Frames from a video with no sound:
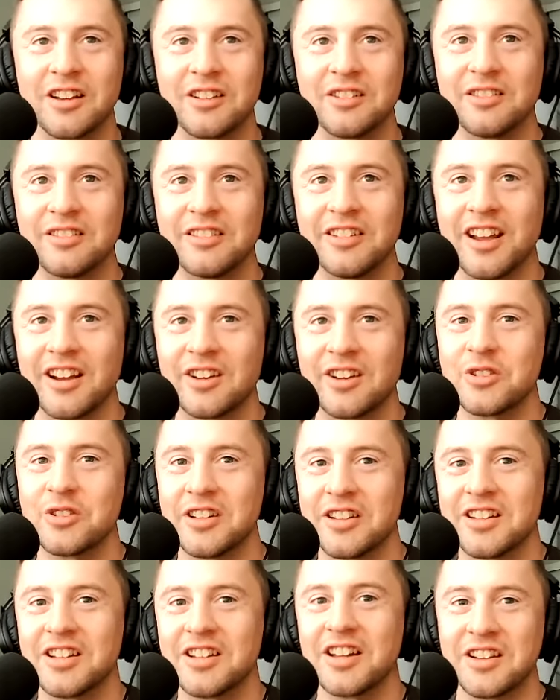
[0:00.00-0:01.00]
channel and
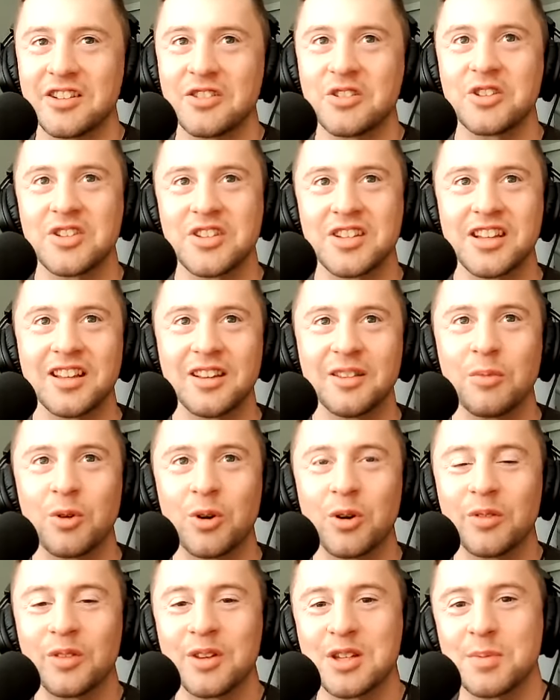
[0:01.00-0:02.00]
actually like just seeing
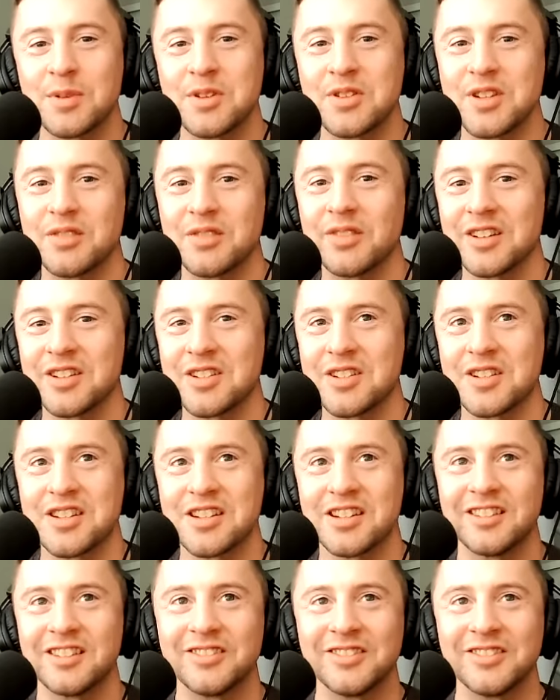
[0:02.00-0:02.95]
more of the specifics and stuff.